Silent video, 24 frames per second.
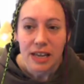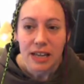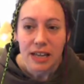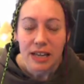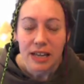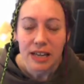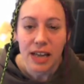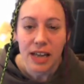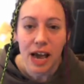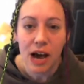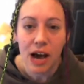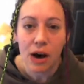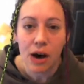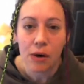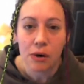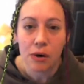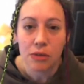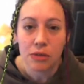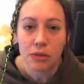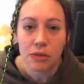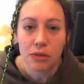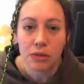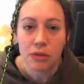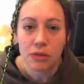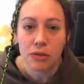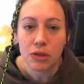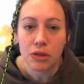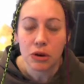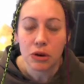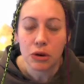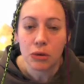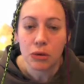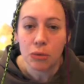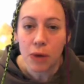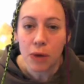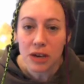Now,
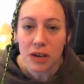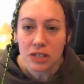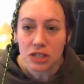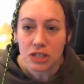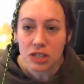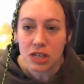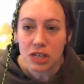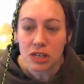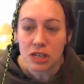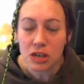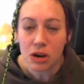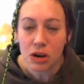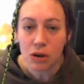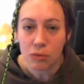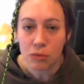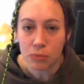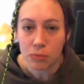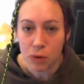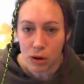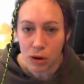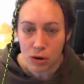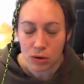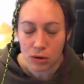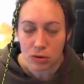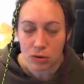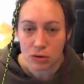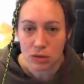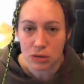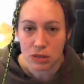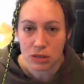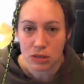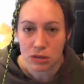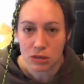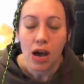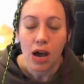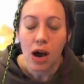the question
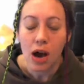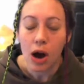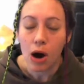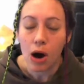arose